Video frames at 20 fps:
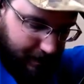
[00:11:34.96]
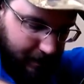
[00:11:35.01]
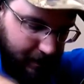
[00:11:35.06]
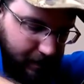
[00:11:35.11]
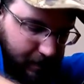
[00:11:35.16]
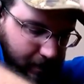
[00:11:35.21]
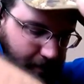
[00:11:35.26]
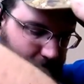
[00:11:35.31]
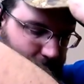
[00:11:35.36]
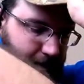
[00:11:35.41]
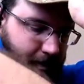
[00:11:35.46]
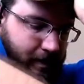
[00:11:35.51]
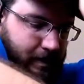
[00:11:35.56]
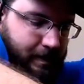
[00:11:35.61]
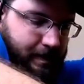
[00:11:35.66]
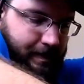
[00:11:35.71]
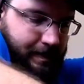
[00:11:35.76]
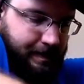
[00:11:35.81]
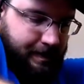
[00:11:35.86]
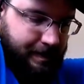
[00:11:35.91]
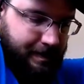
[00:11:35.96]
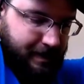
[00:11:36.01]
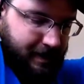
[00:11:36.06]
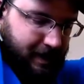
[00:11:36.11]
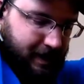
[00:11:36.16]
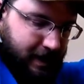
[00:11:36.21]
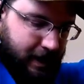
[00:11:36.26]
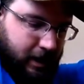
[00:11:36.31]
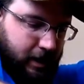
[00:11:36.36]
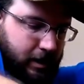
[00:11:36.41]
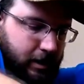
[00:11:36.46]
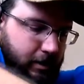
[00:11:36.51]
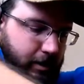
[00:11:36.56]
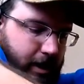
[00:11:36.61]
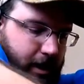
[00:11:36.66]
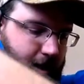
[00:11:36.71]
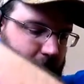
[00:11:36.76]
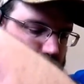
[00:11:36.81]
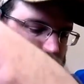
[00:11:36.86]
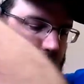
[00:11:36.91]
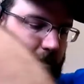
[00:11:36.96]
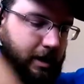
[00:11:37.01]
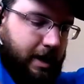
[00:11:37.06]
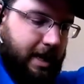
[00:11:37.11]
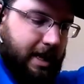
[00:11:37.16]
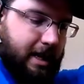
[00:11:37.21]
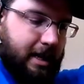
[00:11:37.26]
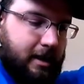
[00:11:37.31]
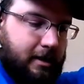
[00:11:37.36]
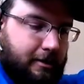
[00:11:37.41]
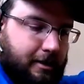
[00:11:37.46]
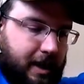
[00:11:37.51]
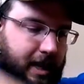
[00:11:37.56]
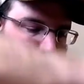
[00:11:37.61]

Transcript: Hmm. do have a